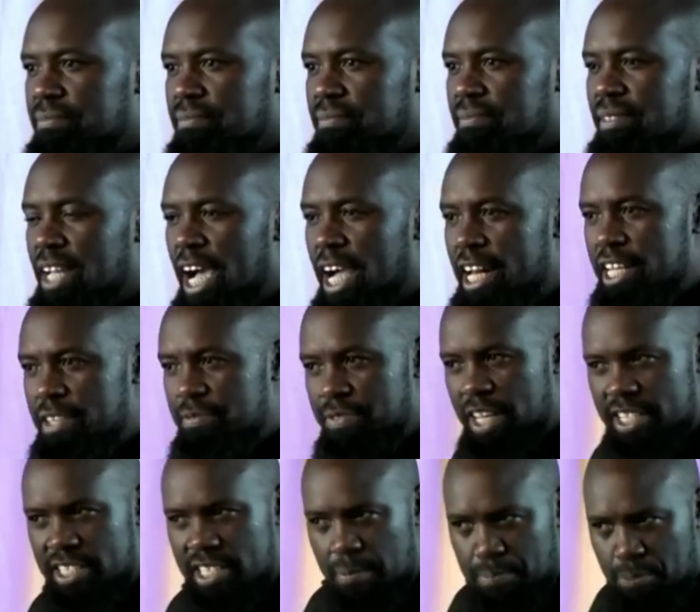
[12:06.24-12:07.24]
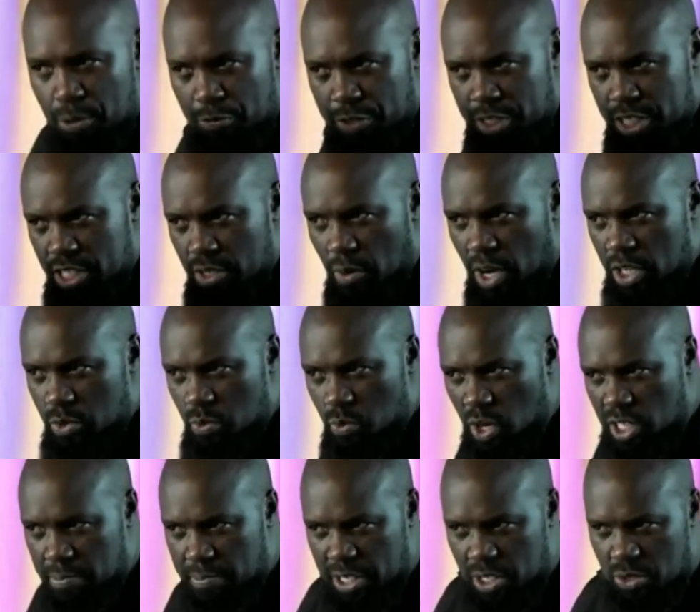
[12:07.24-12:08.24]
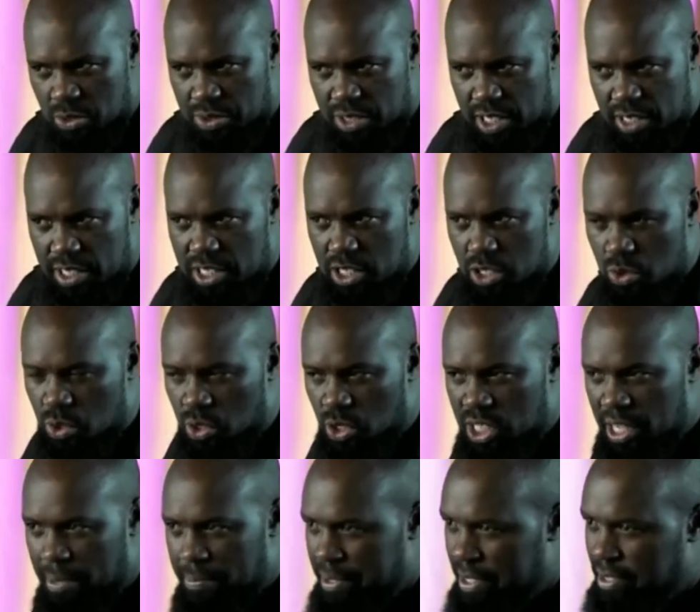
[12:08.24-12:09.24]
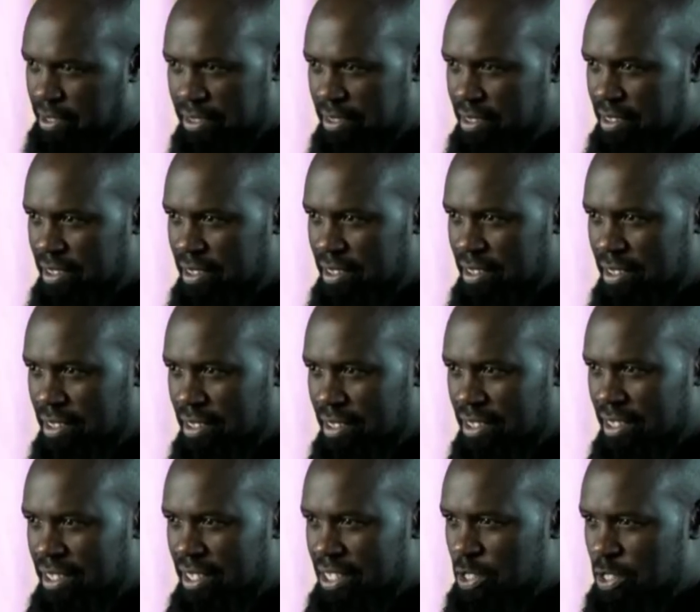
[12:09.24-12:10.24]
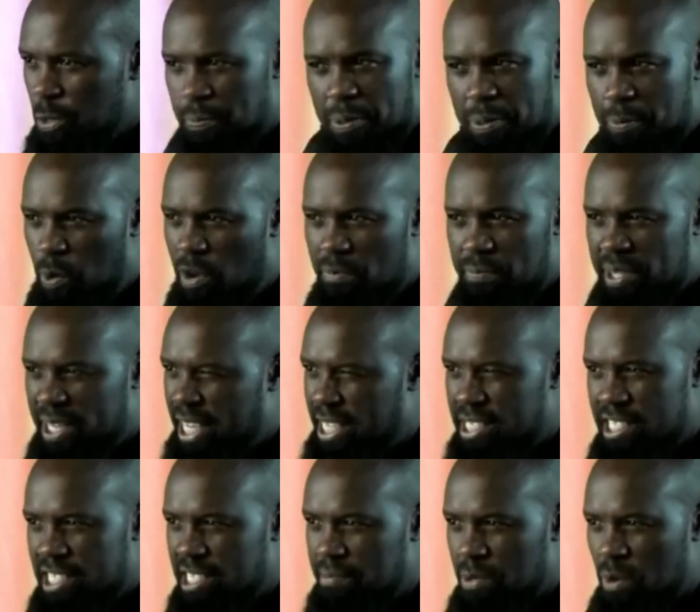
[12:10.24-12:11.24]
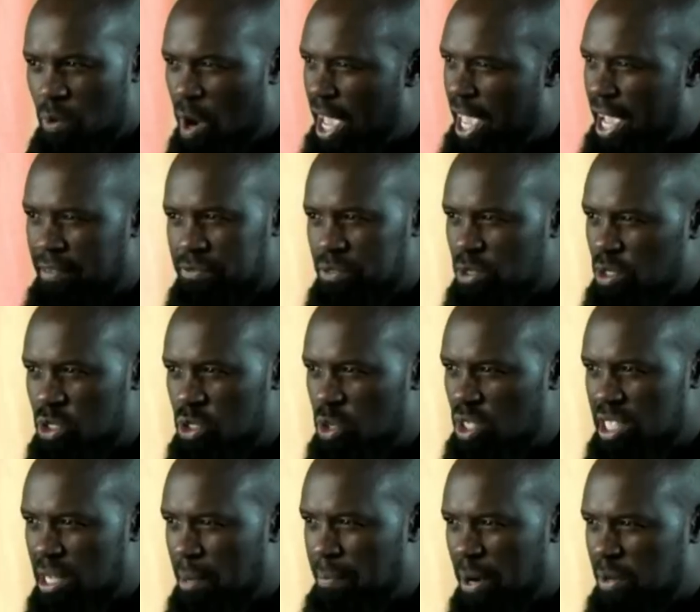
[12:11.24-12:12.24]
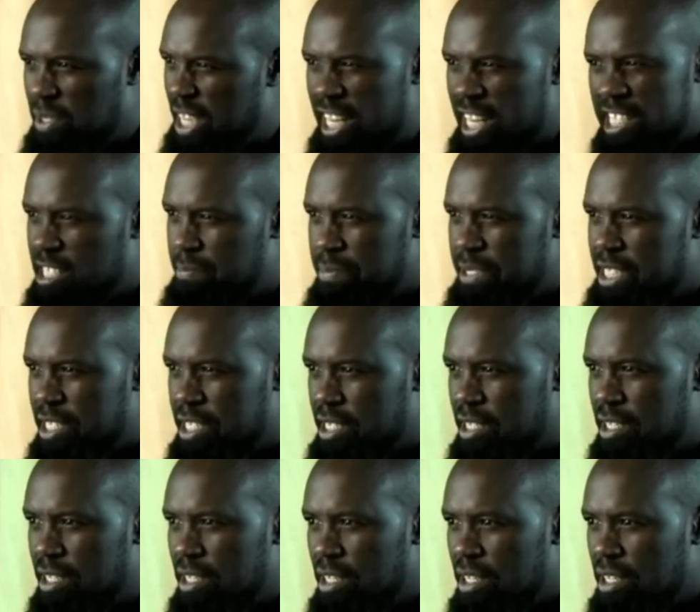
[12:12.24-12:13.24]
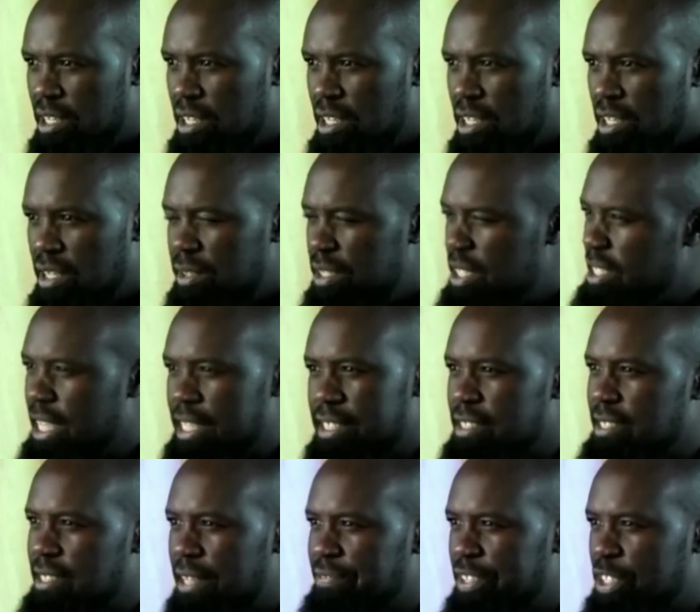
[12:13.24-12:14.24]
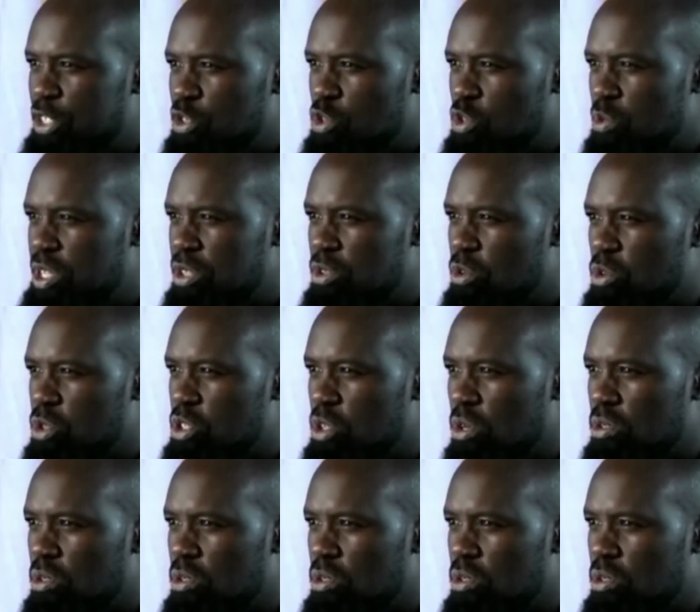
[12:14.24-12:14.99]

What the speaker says: And if there is a prophecy, what makes you think this should not happen? So people have been asking me why I have not talked about LGBT. This has nothing to do with Ruto.